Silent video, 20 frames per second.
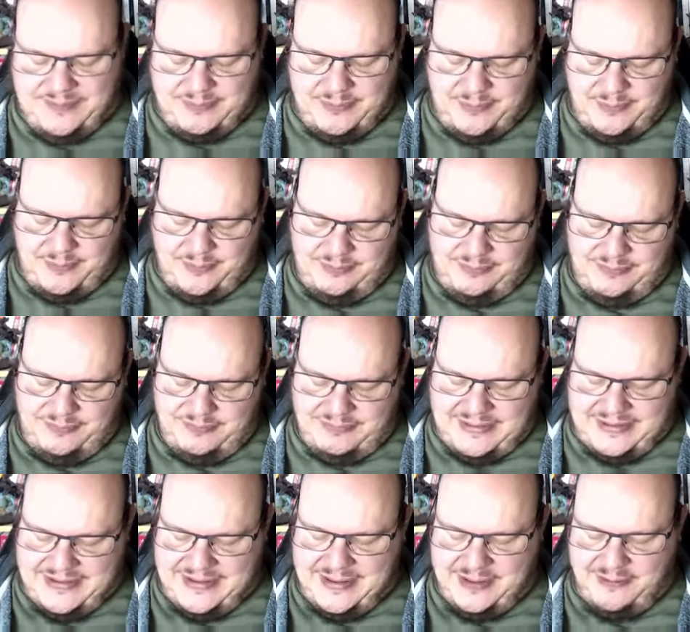all a
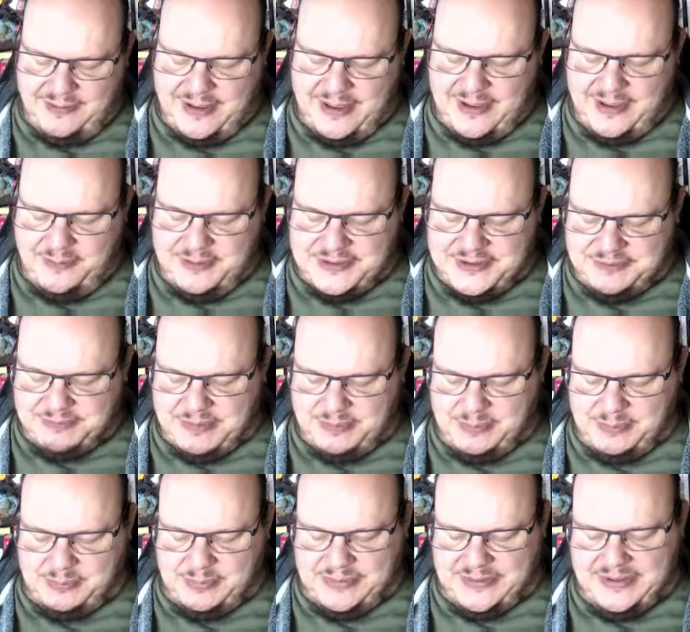year ago, which is probably